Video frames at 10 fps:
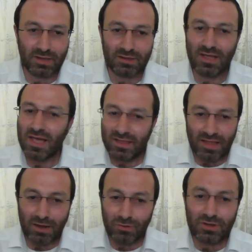and
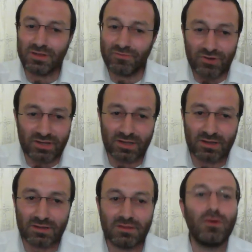not only the written,